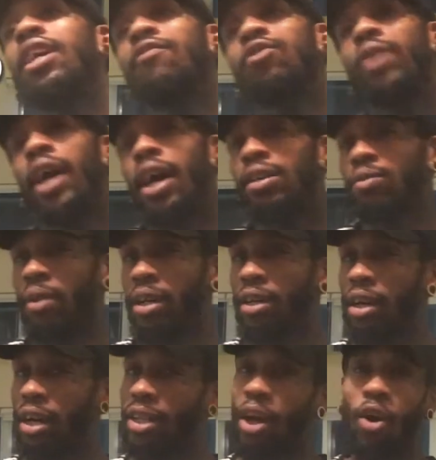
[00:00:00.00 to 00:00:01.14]
guys want to, because I
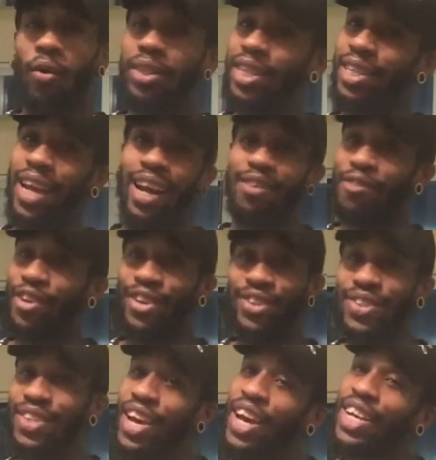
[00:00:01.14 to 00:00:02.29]
always get that confused.
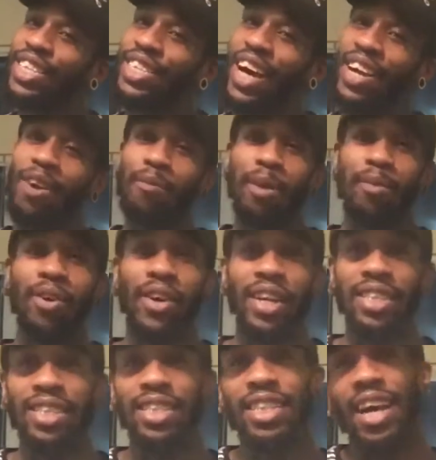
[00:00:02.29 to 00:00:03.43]
So I know people are going to sit
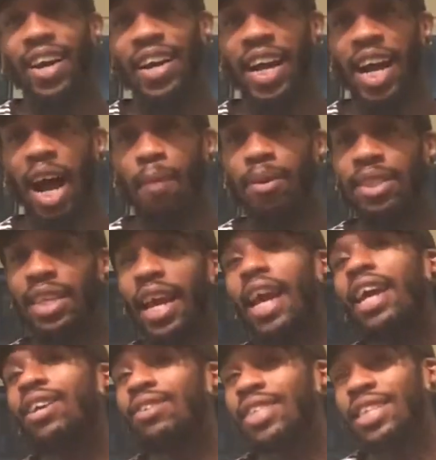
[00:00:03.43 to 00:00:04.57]
down in the comments like, hey, you
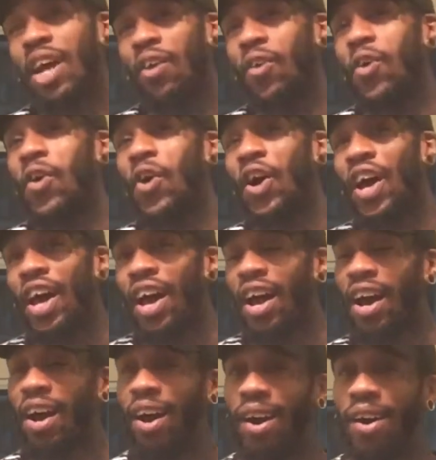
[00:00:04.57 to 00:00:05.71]
said that wrong.
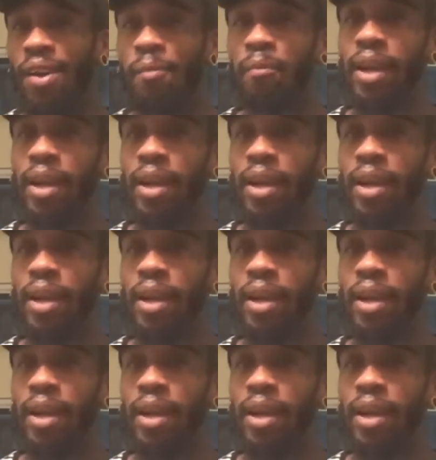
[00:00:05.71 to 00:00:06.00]
Like